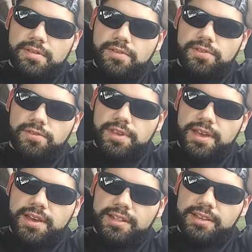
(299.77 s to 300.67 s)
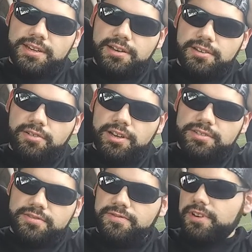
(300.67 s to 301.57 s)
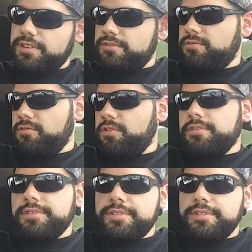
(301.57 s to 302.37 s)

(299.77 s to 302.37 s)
So yeah, I think Killer Kross is fucking cool.